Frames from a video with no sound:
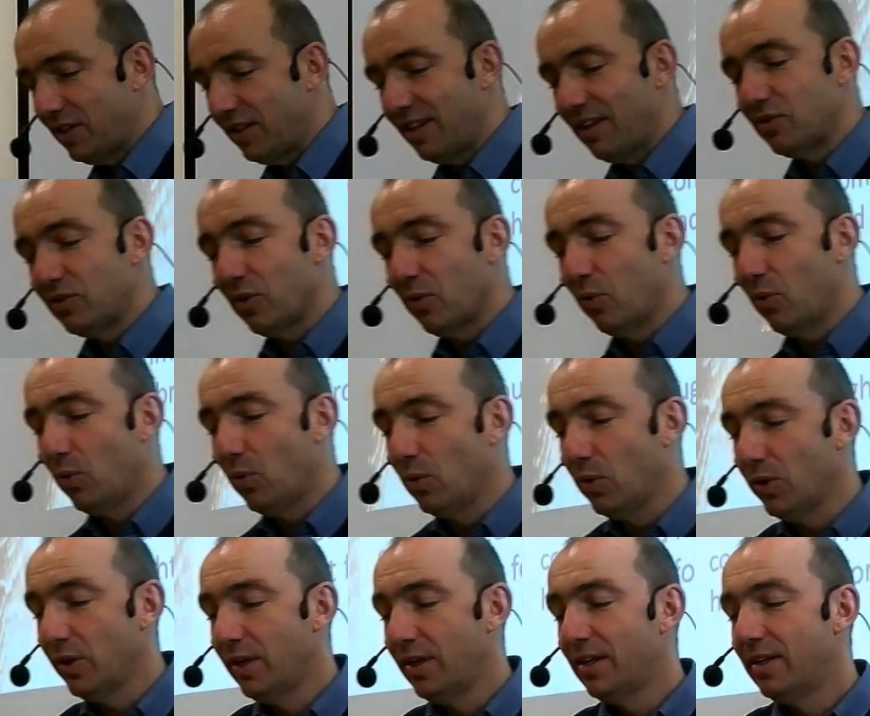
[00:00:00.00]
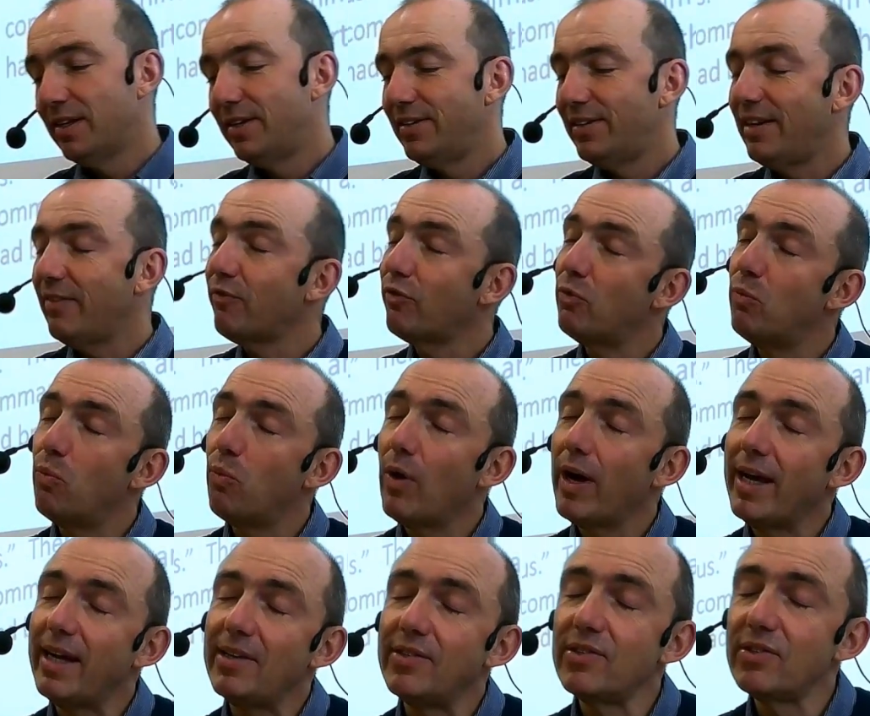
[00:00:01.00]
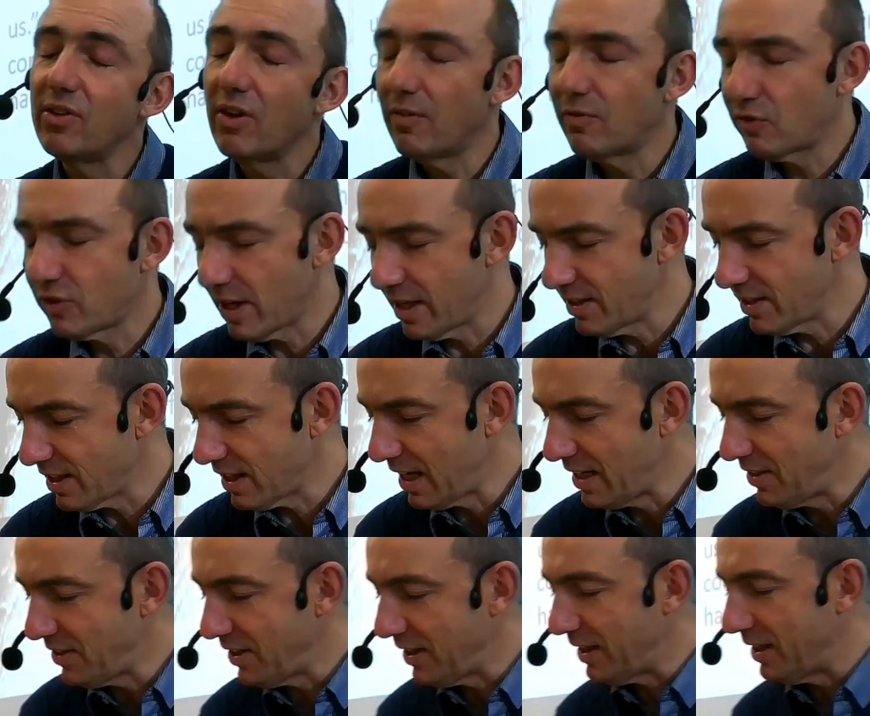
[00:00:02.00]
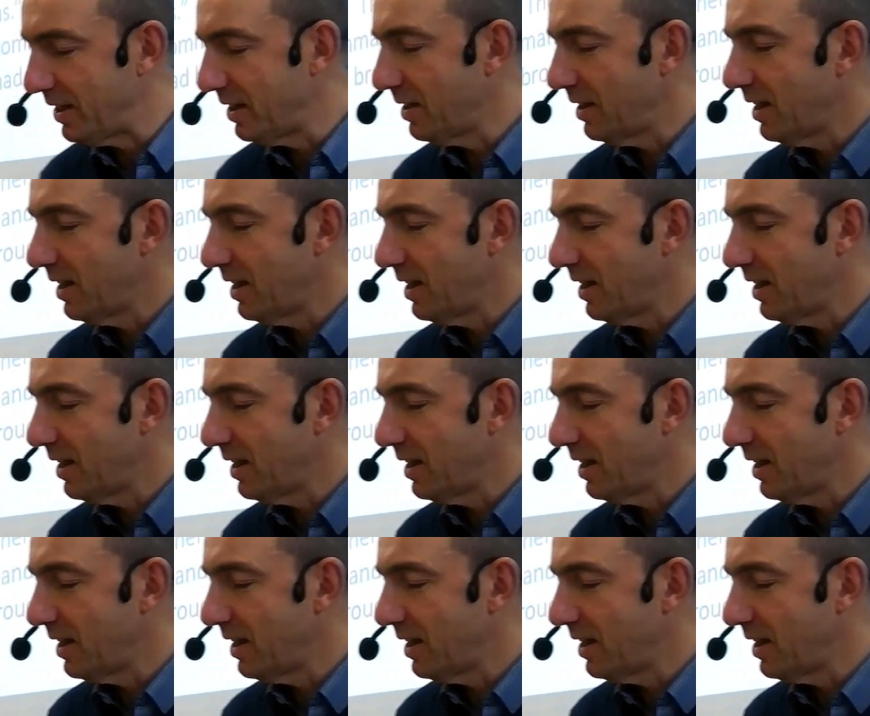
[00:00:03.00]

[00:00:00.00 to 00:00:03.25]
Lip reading: Those are all different ways of translating